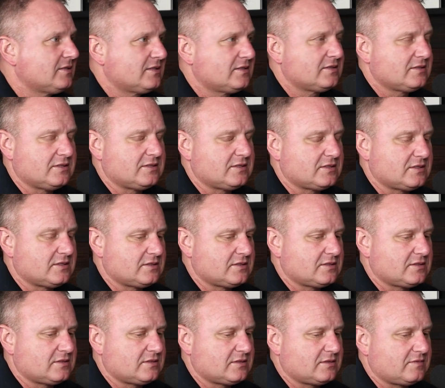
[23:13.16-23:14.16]
it's a
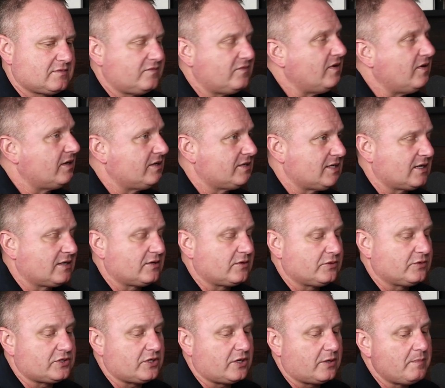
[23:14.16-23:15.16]
very technical
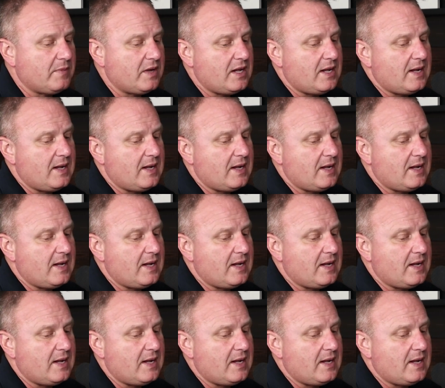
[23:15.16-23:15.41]
term.